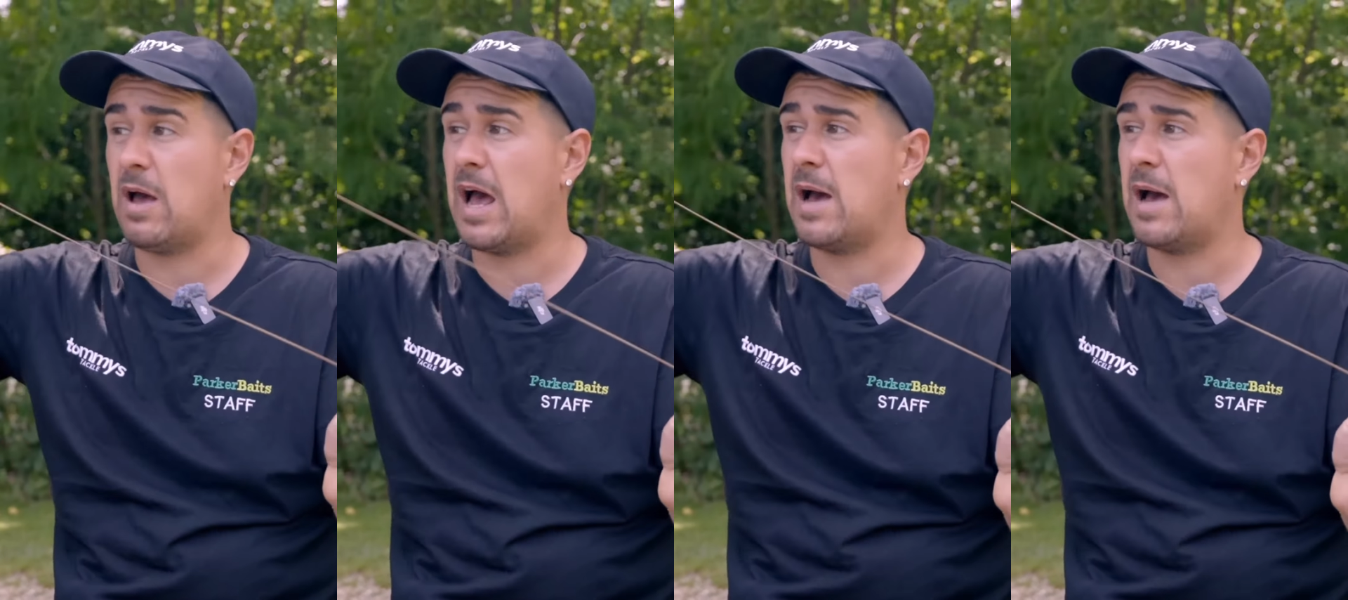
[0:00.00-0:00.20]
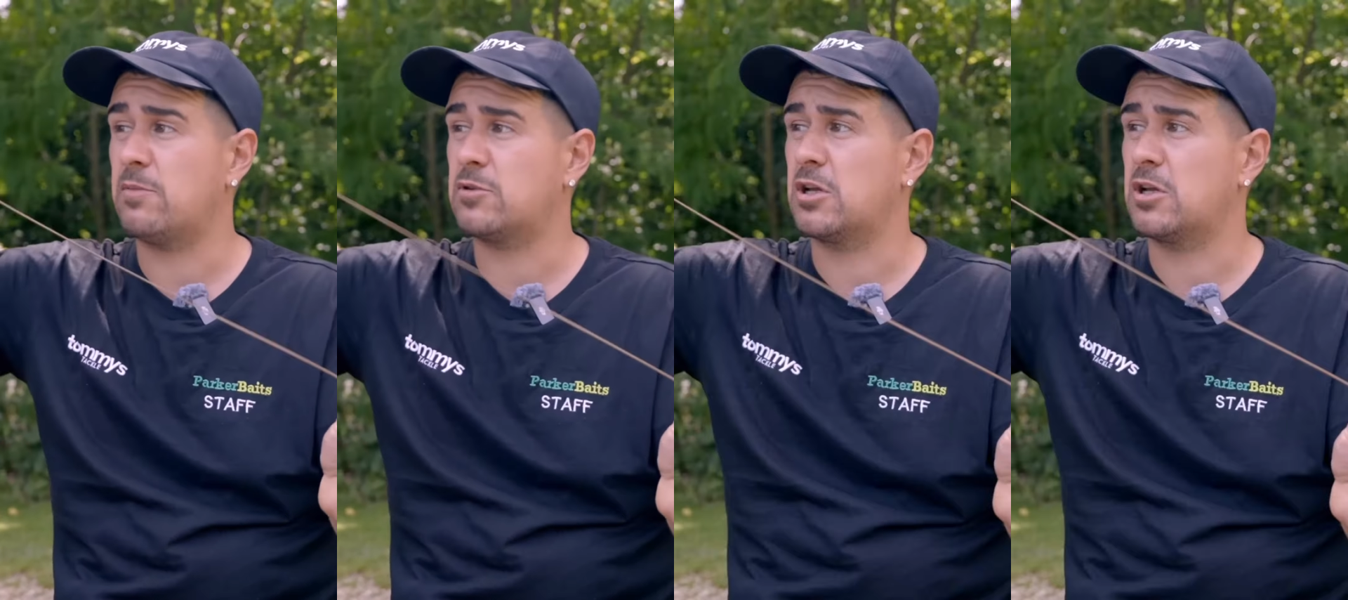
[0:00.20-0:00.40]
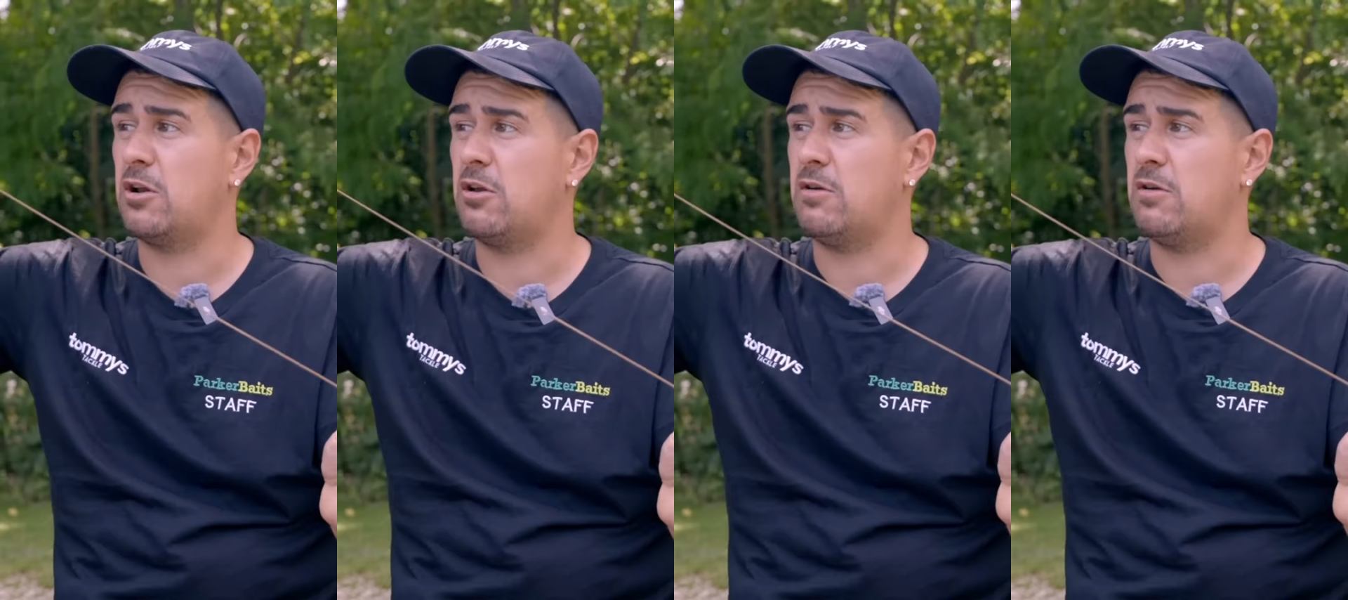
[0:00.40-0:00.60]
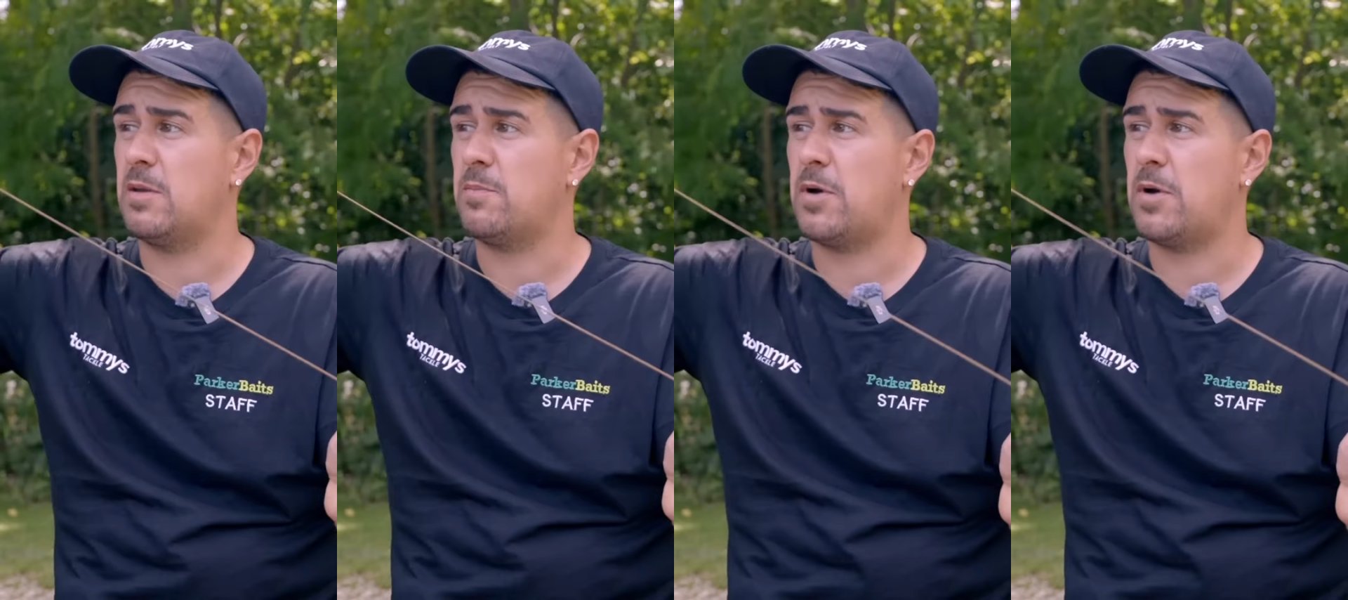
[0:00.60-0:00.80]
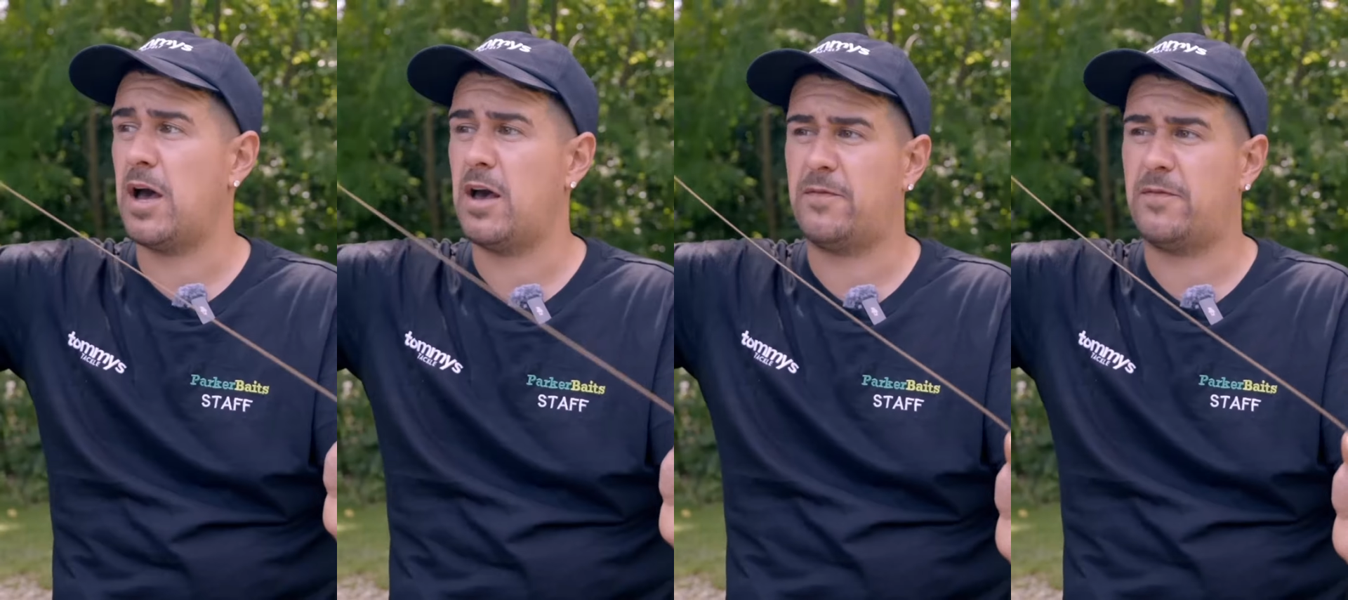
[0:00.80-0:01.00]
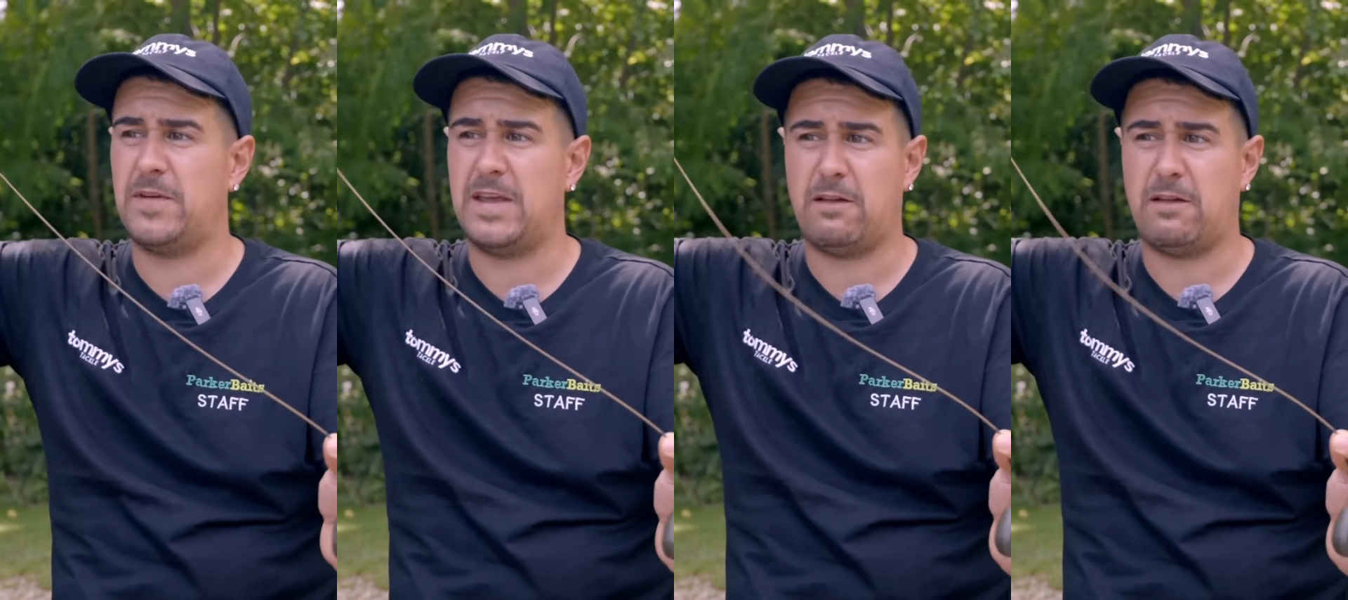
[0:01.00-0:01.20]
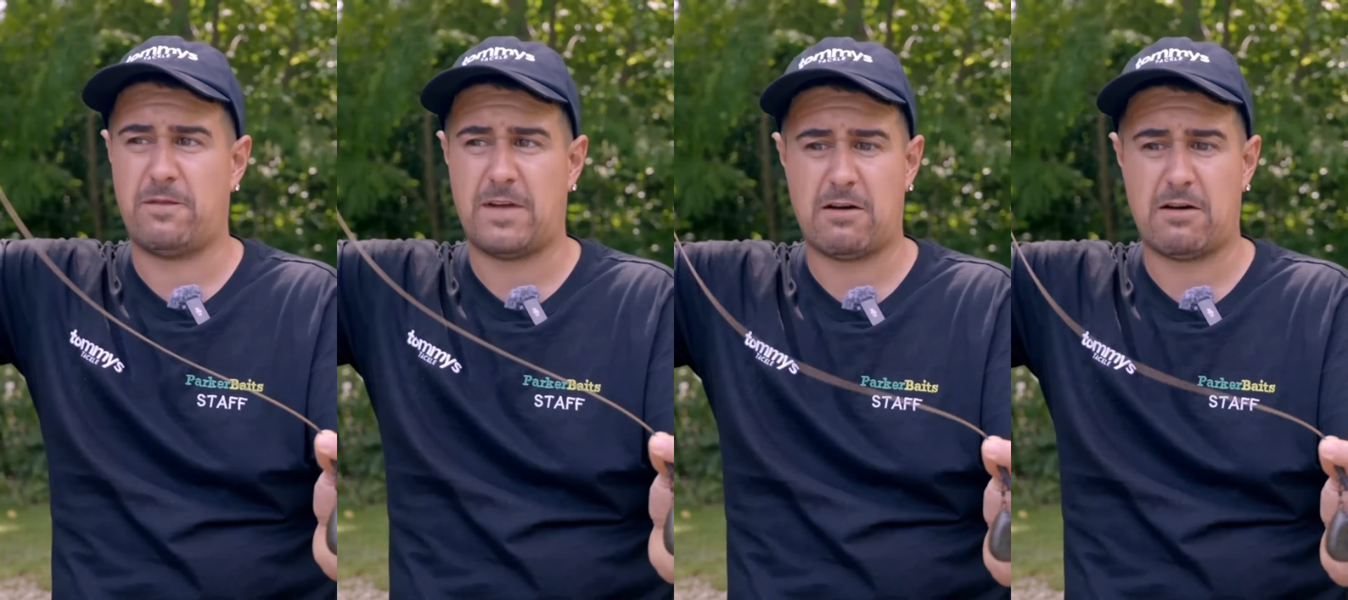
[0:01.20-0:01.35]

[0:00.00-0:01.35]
absolutely perfect,